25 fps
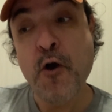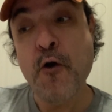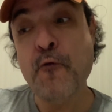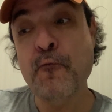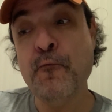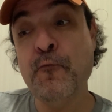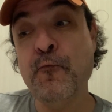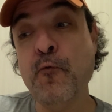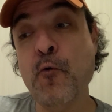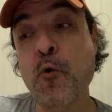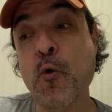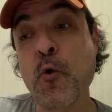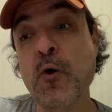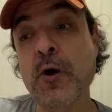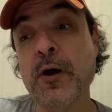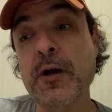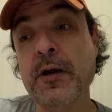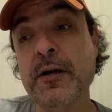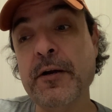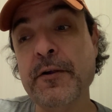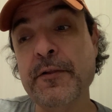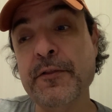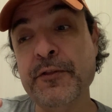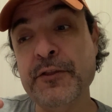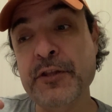
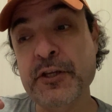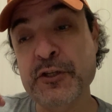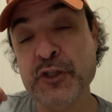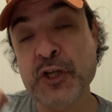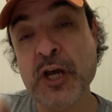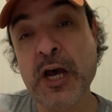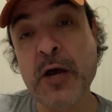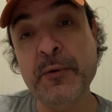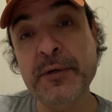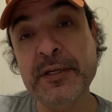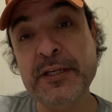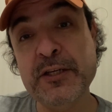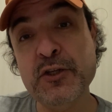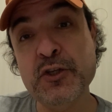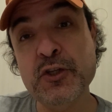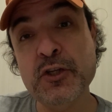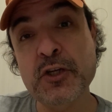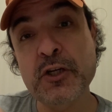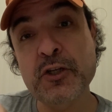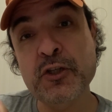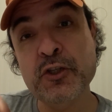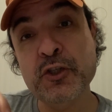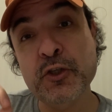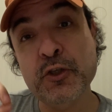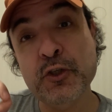for the Saudis
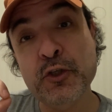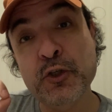to